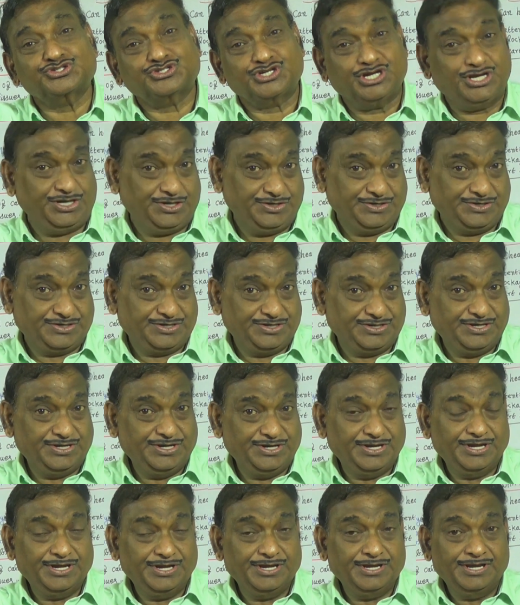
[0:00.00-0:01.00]

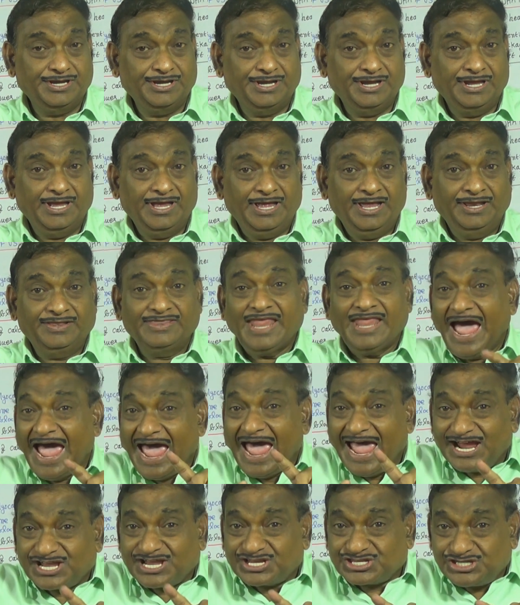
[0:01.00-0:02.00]
the
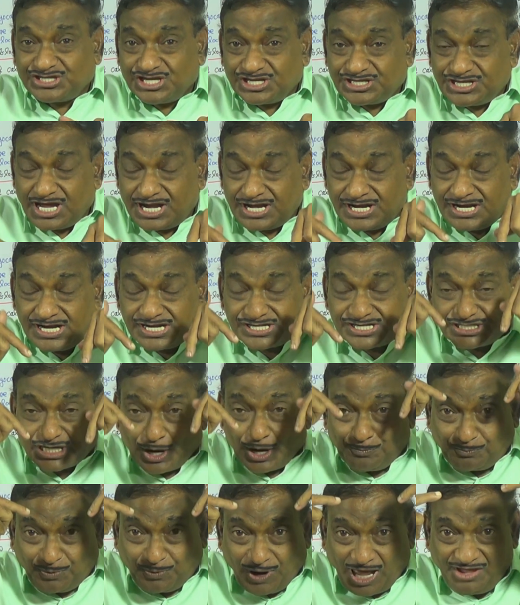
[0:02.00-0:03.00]
oxygen
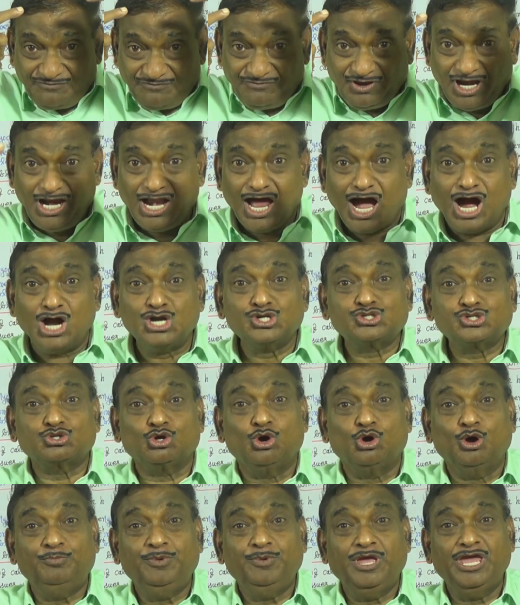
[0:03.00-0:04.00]
supply will
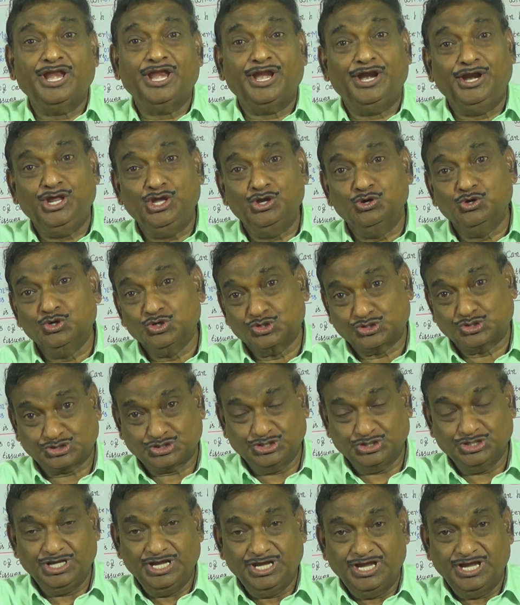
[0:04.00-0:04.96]
also be reduced.